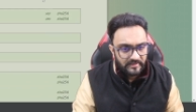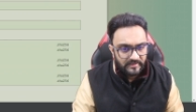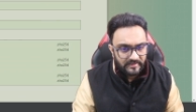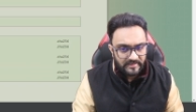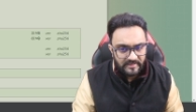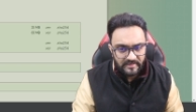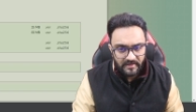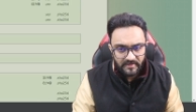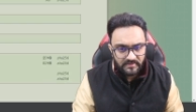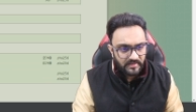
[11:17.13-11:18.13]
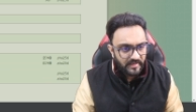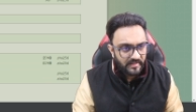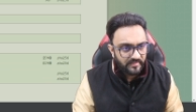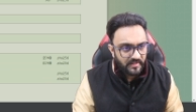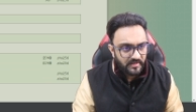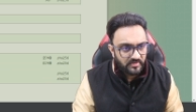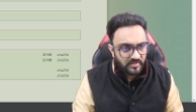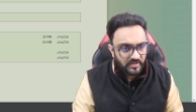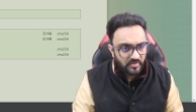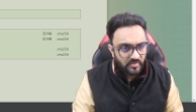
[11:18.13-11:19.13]
Gian, and then you
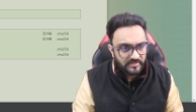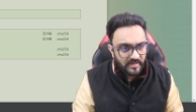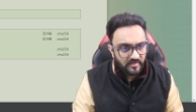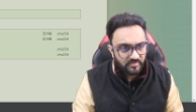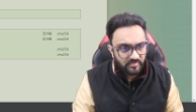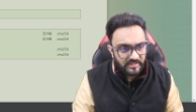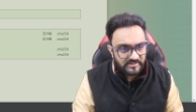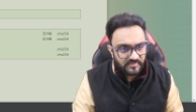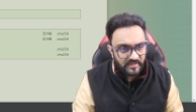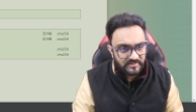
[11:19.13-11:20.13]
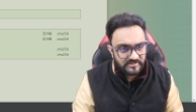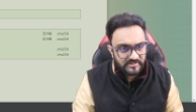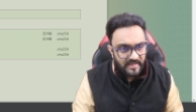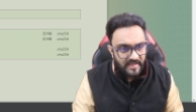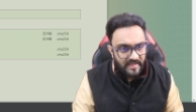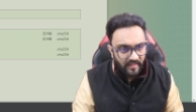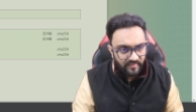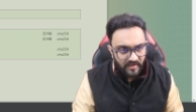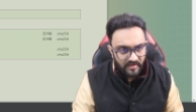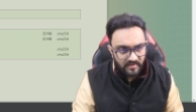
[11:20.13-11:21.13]
can go down release builds, and
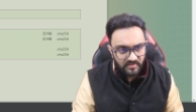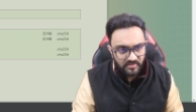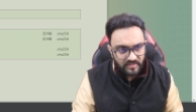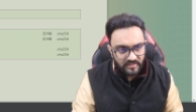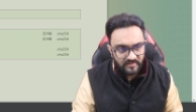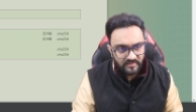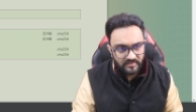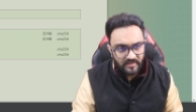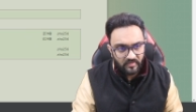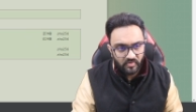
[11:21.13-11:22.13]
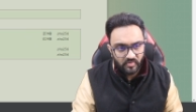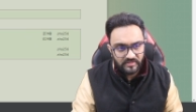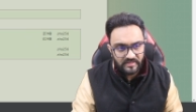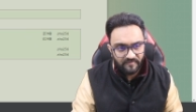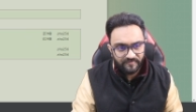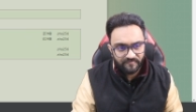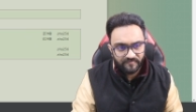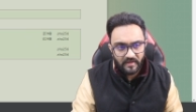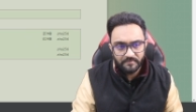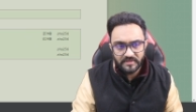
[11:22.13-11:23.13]
then you can download the
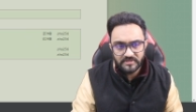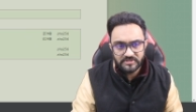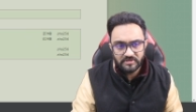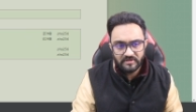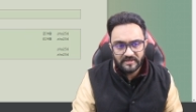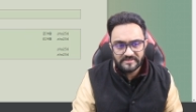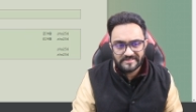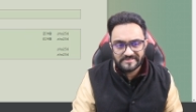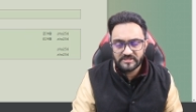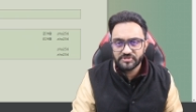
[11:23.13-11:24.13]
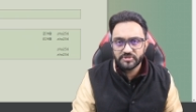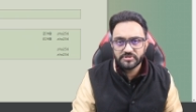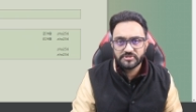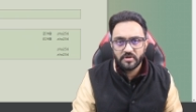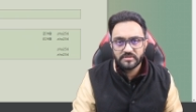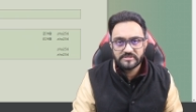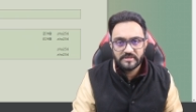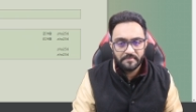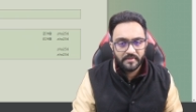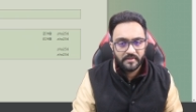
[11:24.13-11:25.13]
ffmpeg release
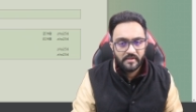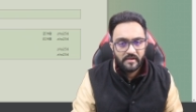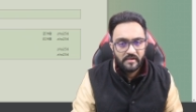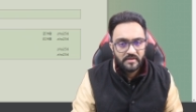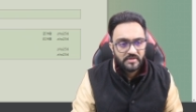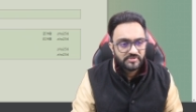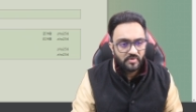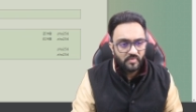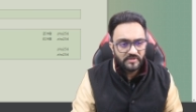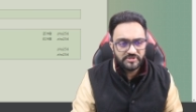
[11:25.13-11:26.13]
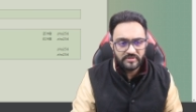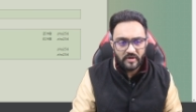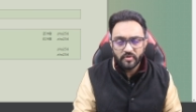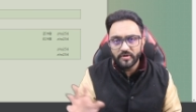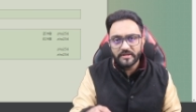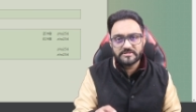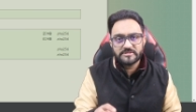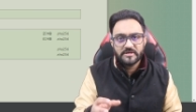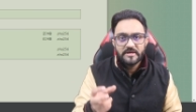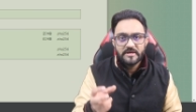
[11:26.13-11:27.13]
essentials.zip. So once you download
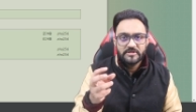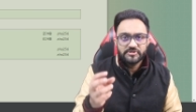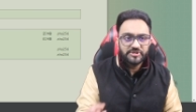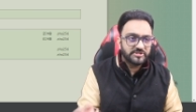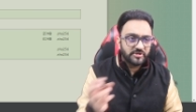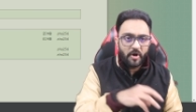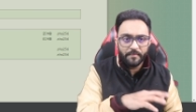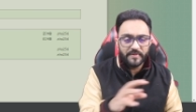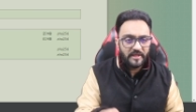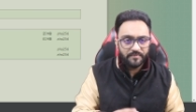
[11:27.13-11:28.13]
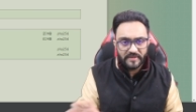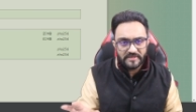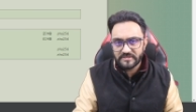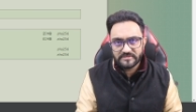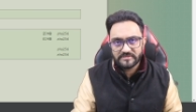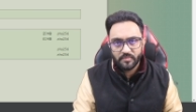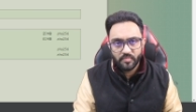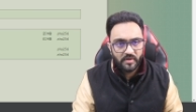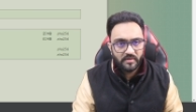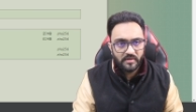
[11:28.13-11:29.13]
it, just copy and paste it
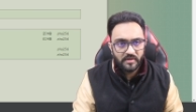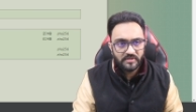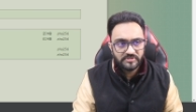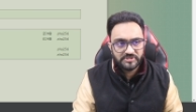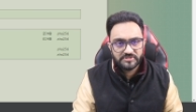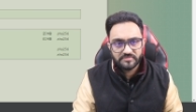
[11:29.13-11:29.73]
somewhere. Just